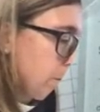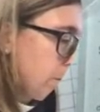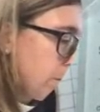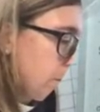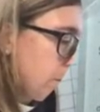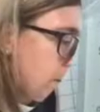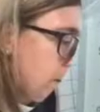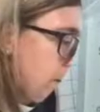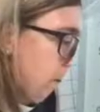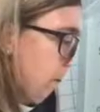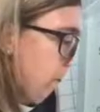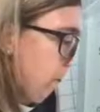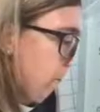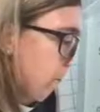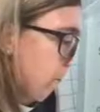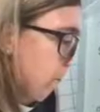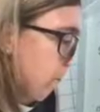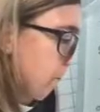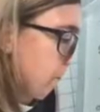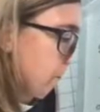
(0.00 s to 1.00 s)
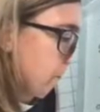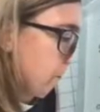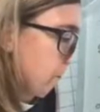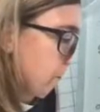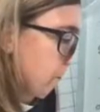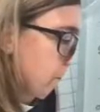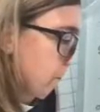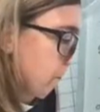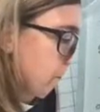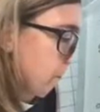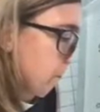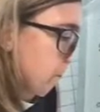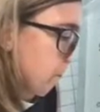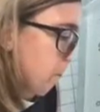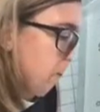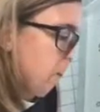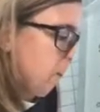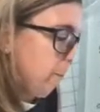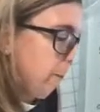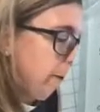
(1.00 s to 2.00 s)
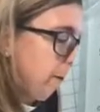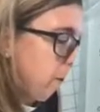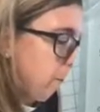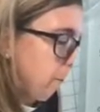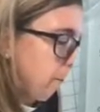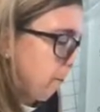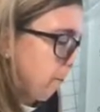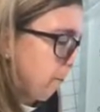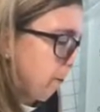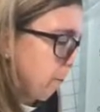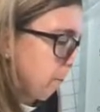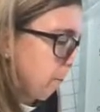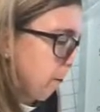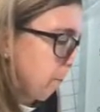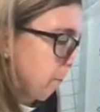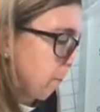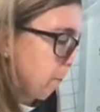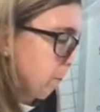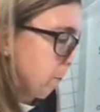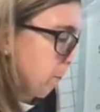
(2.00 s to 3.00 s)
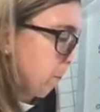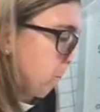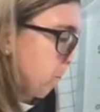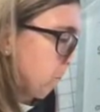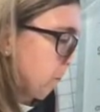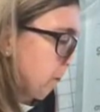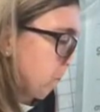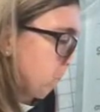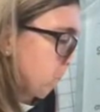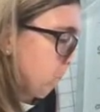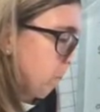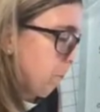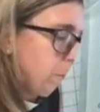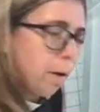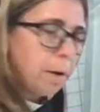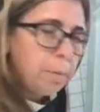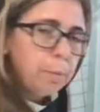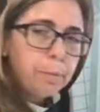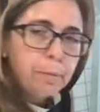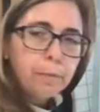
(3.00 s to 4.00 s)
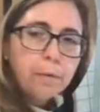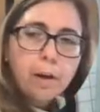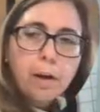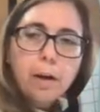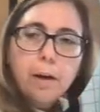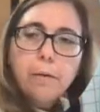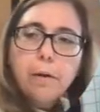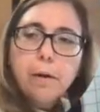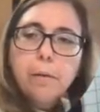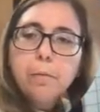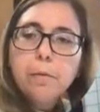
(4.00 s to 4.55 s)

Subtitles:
Okay. This may not be the best paper to use actually, but anyway.